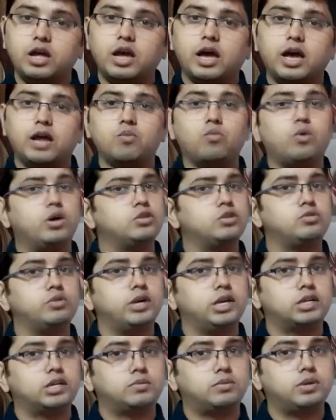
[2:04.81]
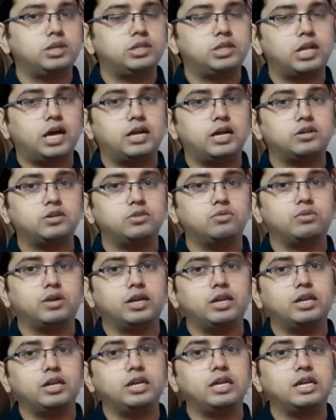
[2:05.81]
And once you express that, you
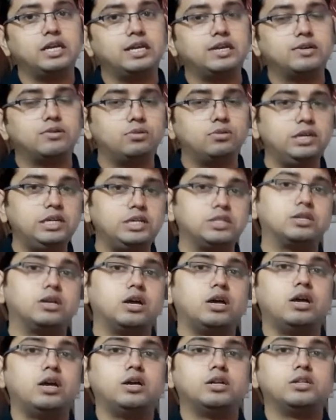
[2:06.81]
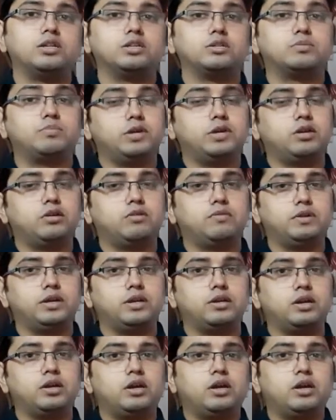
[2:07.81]
can increase the speed of it.